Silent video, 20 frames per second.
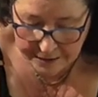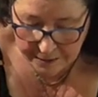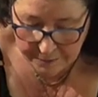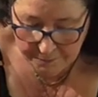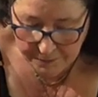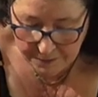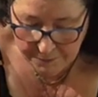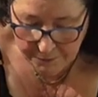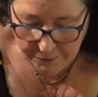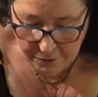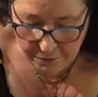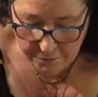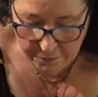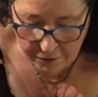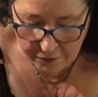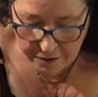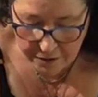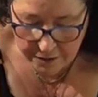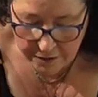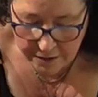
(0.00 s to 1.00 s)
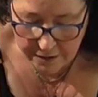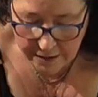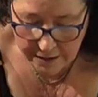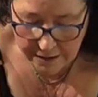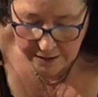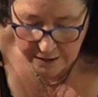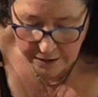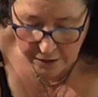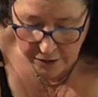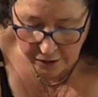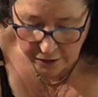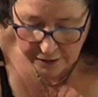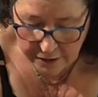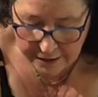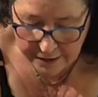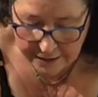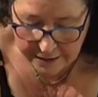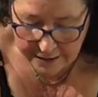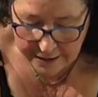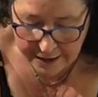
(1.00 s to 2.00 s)
People must
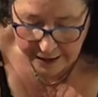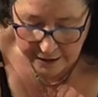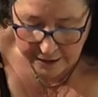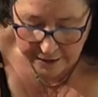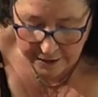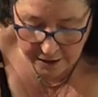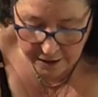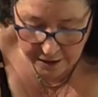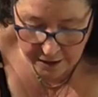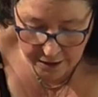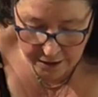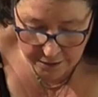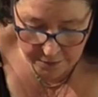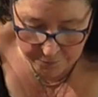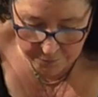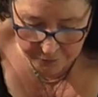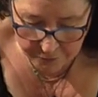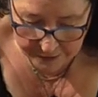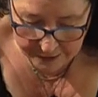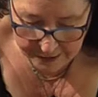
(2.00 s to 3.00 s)
notice that breathe